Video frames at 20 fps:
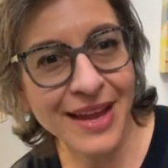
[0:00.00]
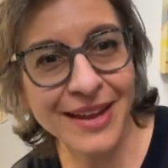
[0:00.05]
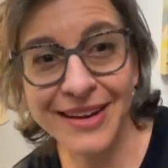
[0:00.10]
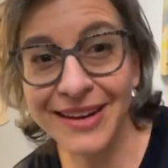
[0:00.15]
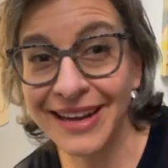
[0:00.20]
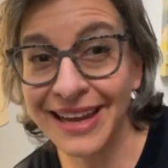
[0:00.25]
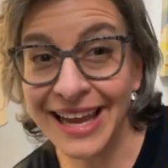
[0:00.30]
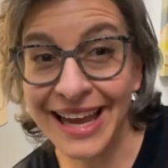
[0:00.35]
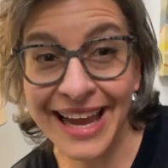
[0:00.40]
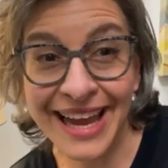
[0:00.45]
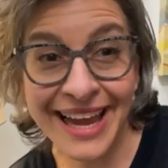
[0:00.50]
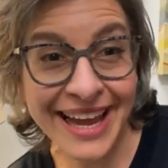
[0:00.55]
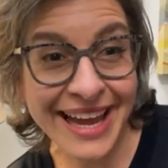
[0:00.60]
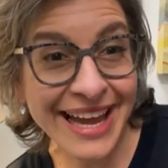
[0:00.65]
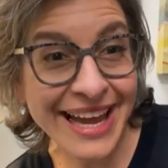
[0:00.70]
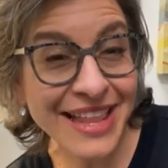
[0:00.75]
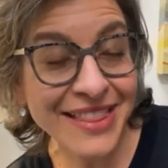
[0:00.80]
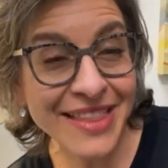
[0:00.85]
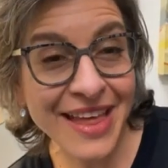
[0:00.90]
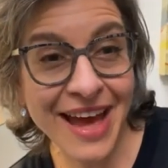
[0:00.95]
And
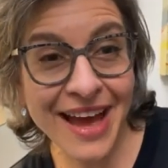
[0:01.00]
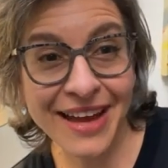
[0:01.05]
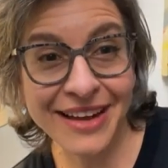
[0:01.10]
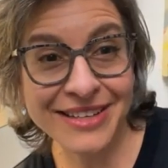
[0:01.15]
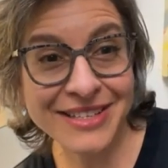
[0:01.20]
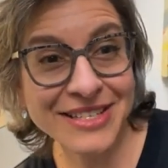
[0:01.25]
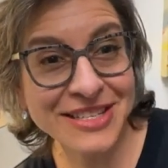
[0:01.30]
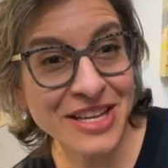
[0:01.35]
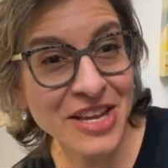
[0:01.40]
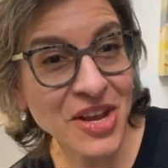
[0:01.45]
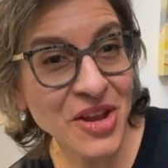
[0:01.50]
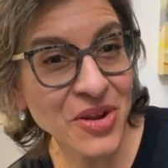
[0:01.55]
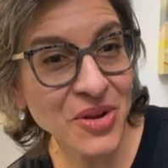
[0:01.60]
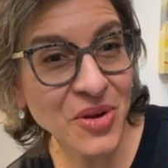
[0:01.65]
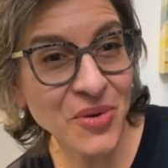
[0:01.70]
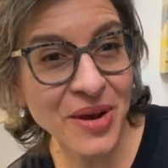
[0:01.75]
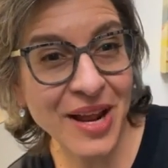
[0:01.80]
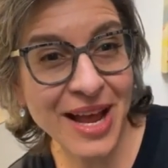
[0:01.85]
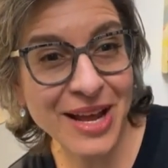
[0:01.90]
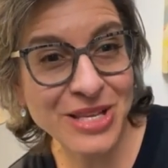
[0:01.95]
in that,
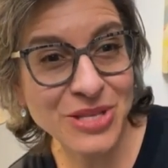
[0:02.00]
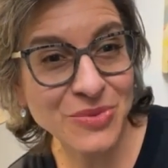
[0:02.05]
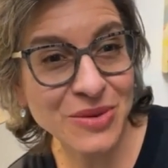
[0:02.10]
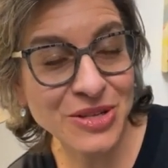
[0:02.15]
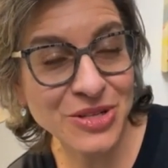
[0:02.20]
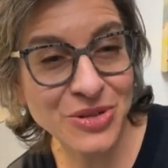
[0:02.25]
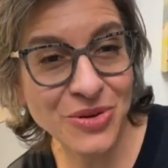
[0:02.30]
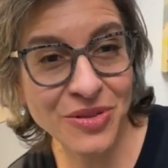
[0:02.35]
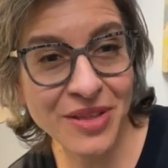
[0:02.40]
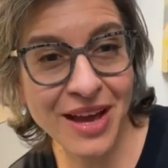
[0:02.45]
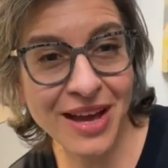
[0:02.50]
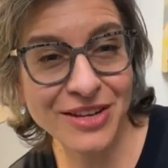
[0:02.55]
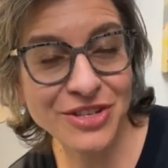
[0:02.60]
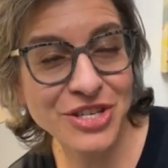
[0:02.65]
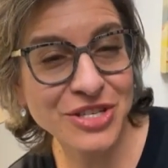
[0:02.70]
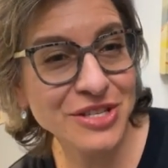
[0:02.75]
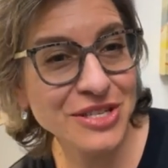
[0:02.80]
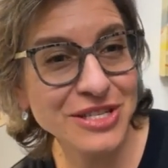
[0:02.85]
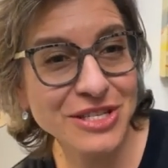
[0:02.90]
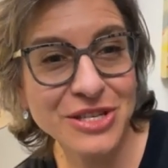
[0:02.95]
you know, as we do
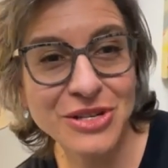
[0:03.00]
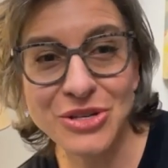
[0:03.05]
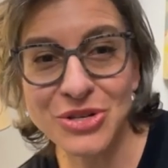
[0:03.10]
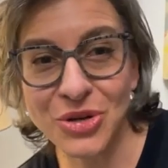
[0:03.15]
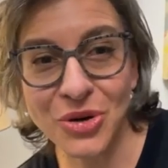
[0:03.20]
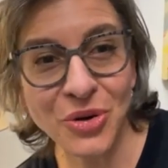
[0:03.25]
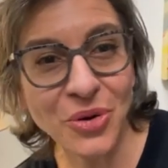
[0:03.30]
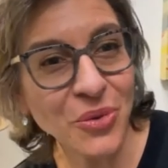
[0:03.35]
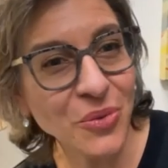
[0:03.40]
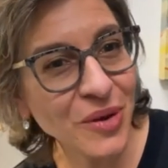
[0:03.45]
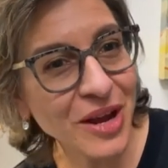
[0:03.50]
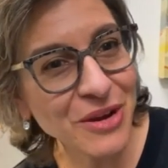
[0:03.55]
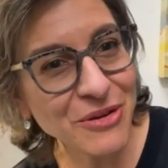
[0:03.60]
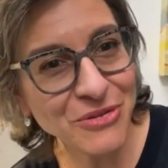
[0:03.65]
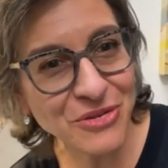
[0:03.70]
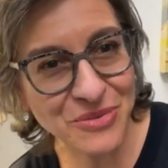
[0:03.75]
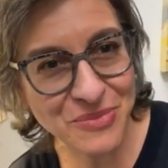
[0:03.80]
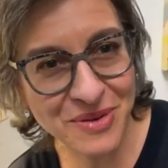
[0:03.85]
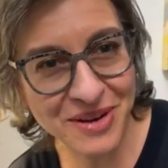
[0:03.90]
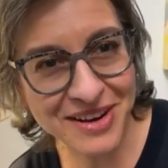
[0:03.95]
that, Jesus didn't turn
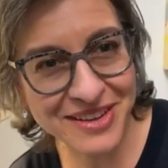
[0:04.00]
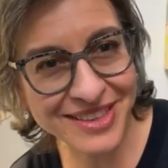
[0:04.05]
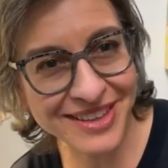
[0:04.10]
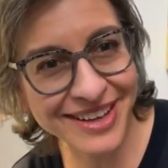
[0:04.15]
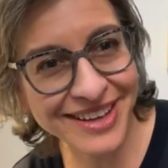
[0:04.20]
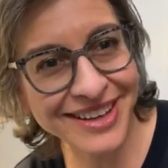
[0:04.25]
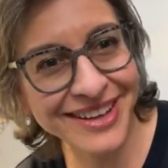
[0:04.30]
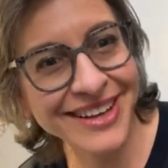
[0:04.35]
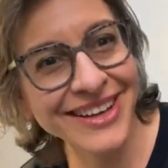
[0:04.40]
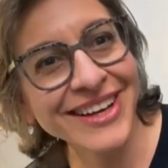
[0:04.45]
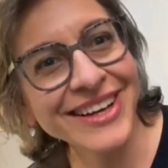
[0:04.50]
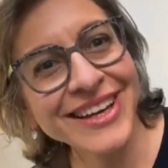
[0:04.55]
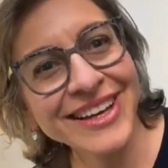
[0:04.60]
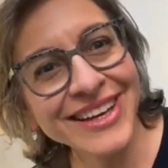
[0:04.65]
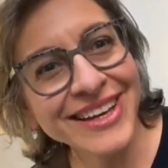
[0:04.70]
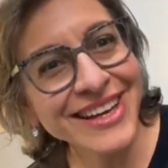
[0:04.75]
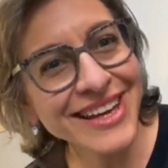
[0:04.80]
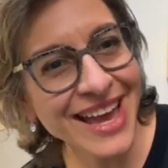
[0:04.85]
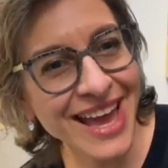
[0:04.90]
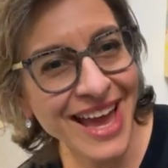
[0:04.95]
away from Martha.
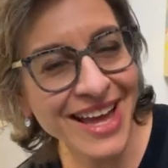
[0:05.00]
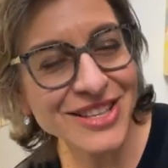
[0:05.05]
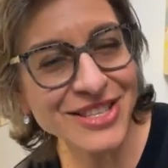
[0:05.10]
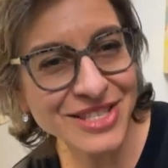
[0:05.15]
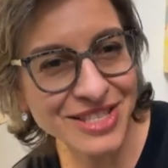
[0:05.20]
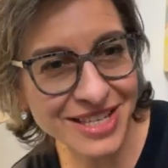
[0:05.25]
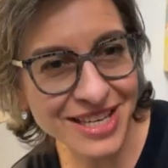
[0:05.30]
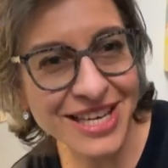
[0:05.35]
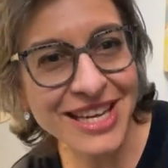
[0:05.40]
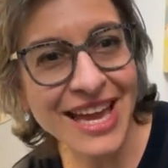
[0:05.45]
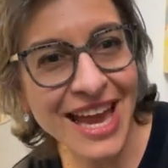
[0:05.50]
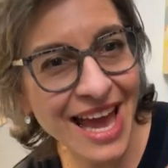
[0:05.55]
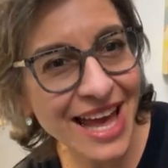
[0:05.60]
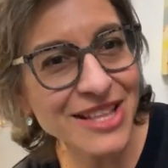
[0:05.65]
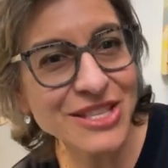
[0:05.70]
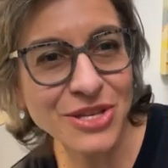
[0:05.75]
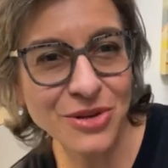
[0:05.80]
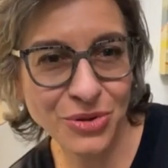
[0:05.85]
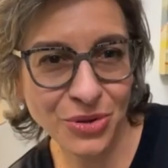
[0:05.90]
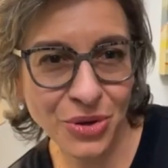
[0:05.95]
He
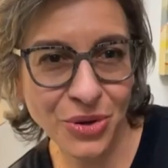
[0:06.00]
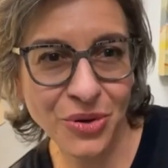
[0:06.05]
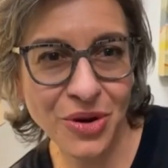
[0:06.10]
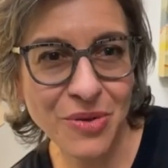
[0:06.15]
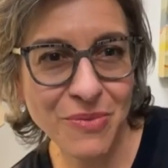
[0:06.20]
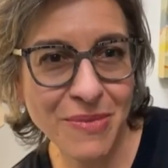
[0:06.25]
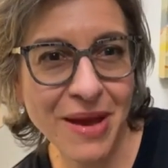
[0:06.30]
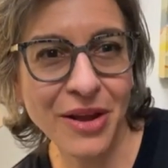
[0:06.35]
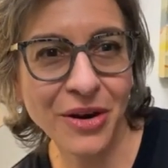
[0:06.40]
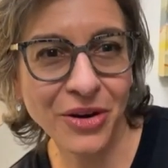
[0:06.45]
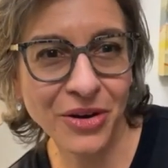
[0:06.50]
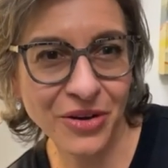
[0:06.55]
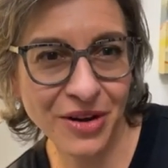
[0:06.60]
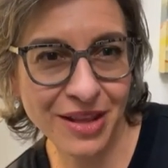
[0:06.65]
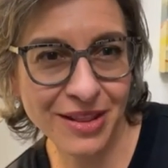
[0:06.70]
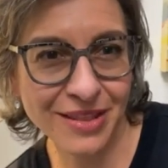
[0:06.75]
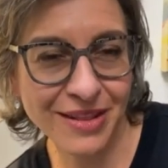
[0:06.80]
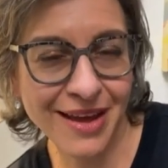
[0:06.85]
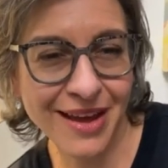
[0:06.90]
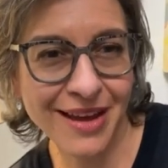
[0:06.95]
answered her. He met her
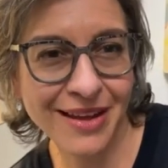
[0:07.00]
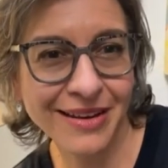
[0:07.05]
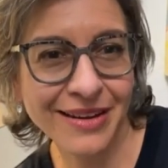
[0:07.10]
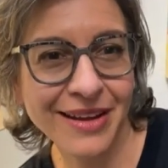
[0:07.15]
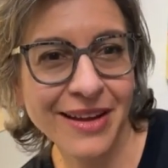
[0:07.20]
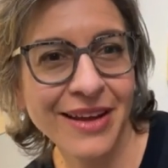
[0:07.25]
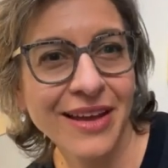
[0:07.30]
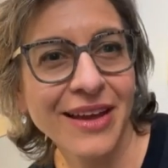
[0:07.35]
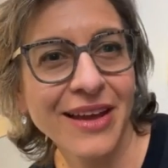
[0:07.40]
in that.